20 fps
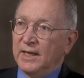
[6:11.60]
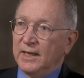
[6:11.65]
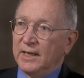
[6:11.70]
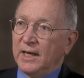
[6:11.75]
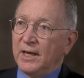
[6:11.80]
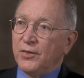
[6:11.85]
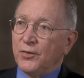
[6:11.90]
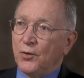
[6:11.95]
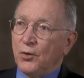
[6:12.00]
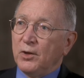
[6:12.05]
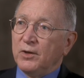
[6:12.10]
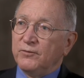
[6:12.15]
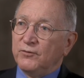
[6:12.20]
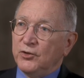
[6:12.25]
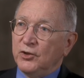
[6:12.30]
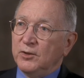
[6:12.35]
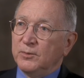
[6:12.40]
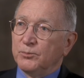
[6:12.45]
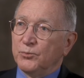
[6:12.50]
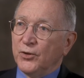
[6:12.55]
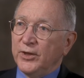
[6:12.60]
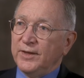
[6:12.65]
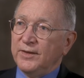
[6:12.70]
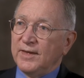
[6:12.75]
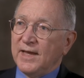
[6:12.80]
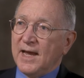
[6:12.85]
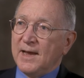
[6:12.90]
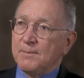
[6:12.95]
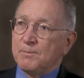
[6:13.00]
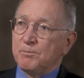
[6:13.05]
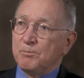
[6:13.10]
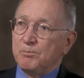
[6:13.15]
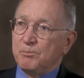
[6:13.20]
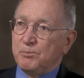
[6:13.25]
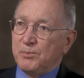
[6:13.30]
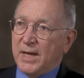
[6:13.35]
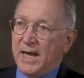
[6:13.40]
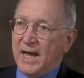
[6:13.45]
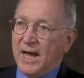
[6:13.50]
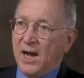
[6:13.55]
And I thought if you could bring that
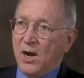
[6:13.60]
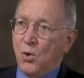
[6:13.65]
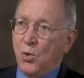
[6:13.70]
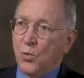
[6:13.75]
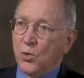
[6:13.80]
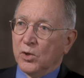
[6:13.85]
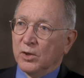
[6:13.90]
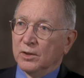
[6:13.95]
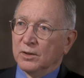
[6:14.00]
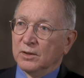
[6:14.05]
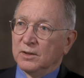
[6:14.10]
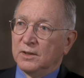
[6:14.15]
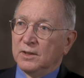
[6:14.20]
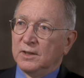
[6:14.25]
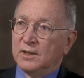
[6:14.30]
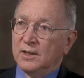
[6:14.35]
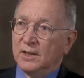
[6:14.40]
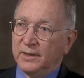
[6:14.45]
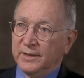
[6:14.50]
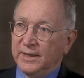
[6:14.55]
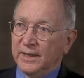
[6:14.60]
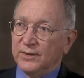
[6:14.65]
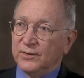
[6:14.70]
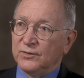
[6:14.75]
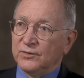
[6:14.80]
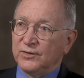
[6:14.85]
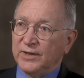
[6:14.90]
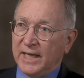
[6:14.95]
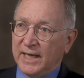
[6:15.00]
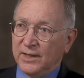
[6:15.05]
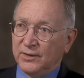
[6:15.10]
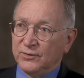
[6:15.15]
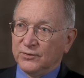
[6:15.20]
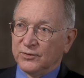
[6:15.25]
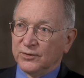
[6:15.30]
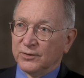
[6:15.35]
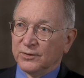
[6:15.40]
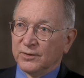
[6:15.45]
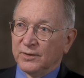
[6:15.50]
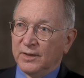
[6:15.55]
power against
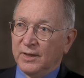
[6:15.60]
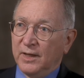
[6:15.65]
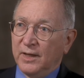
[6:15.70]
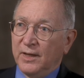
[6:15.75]
cancer,